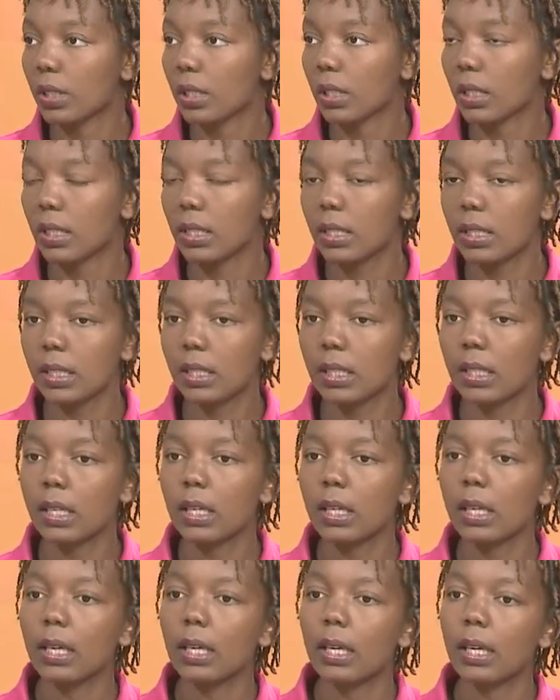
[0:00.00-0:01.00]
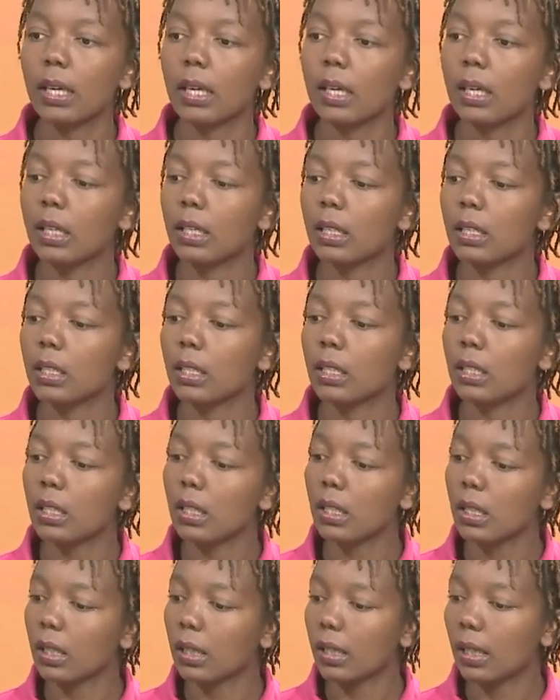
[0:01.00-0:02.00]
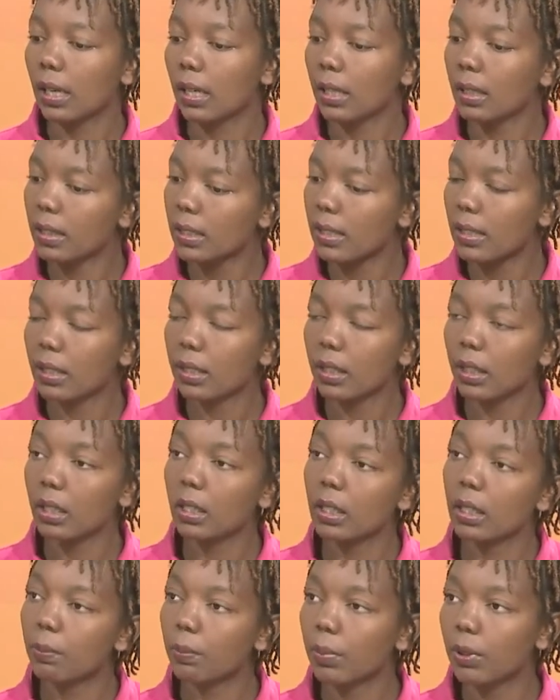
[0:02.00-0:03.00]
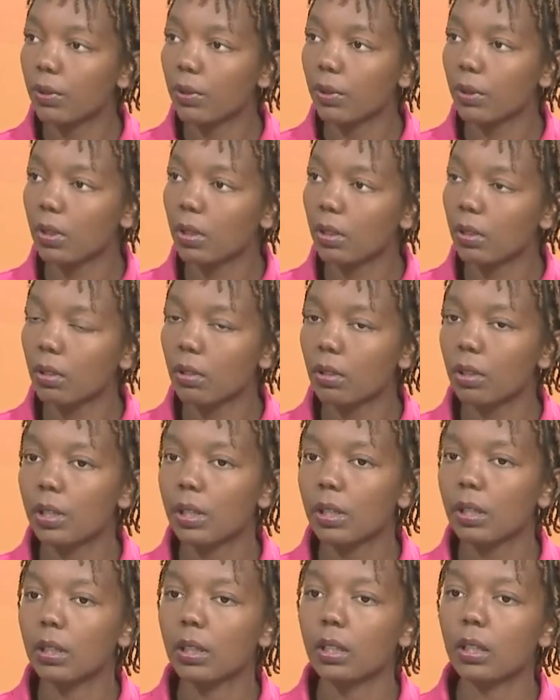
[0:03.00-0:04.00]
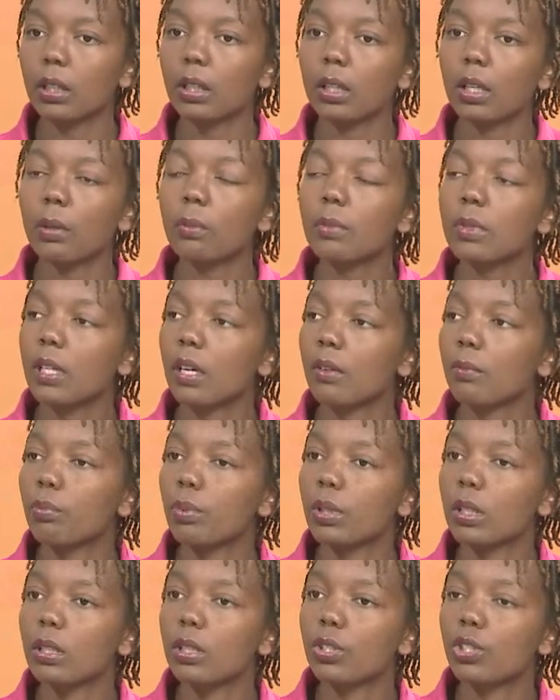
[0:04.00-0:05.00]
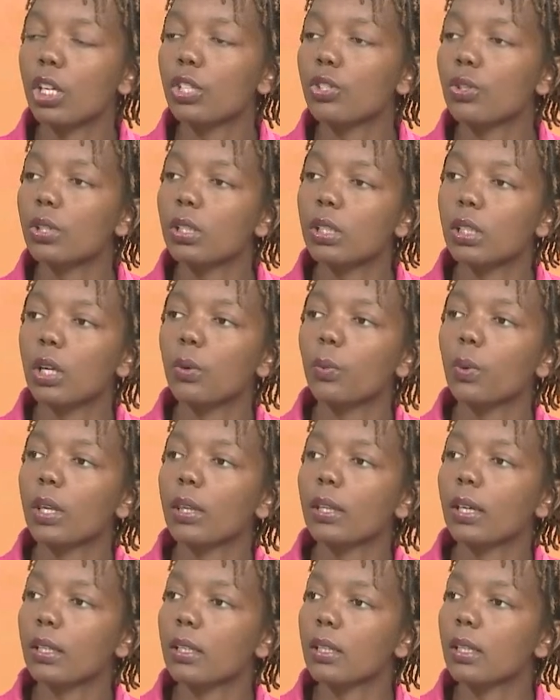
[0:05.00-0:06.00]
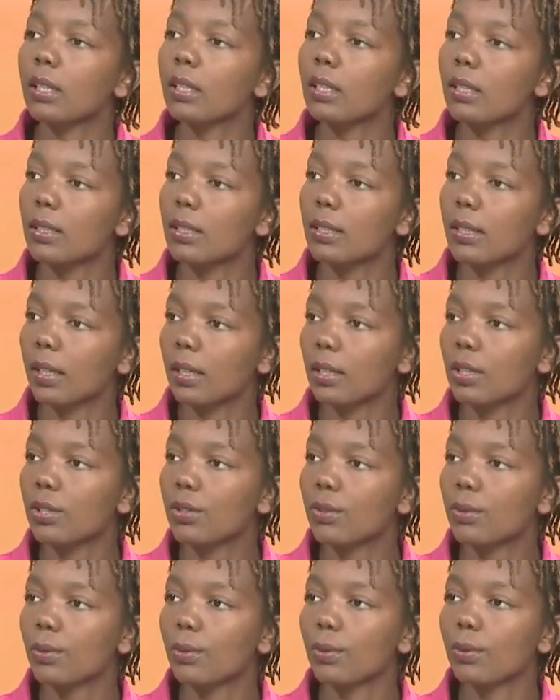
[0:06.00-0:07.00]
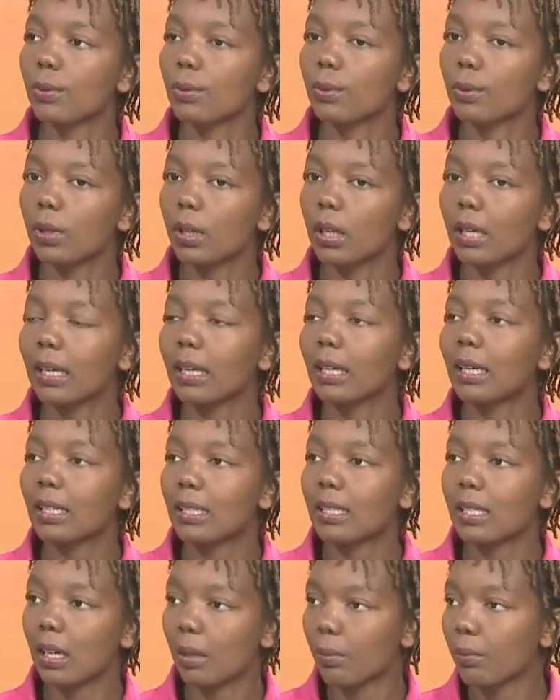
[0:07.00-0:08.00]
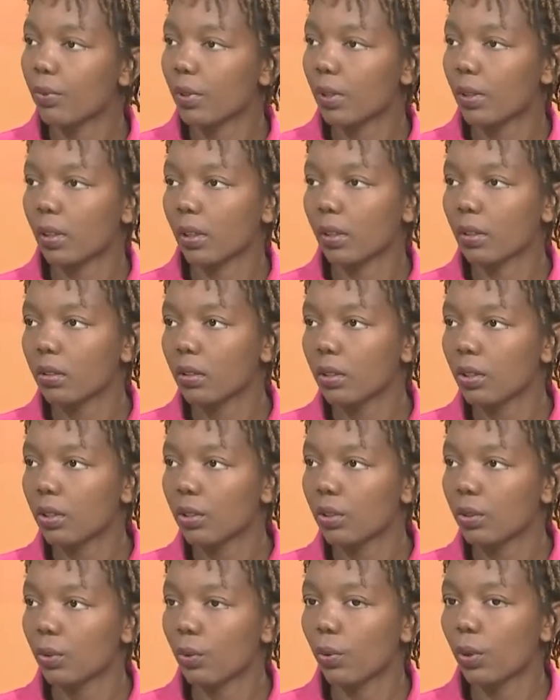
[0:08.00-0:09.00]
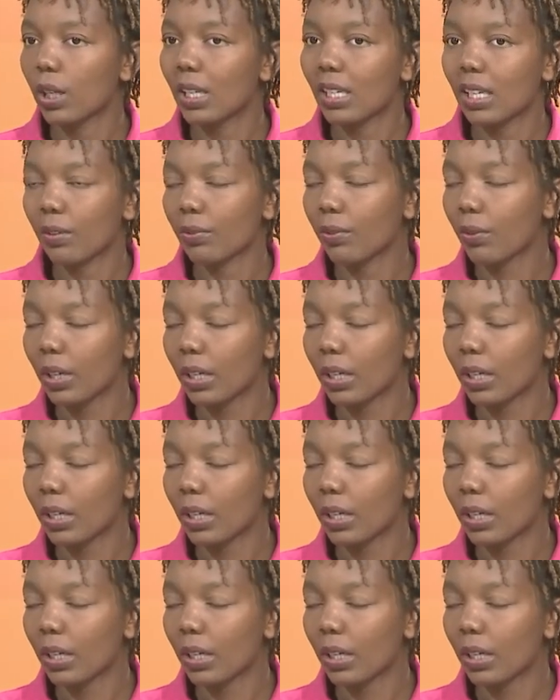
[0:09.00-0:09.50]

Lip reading: continents. And in this 3-day period, the games have been scheduled in a way that the kids get to get a breather. You're going in a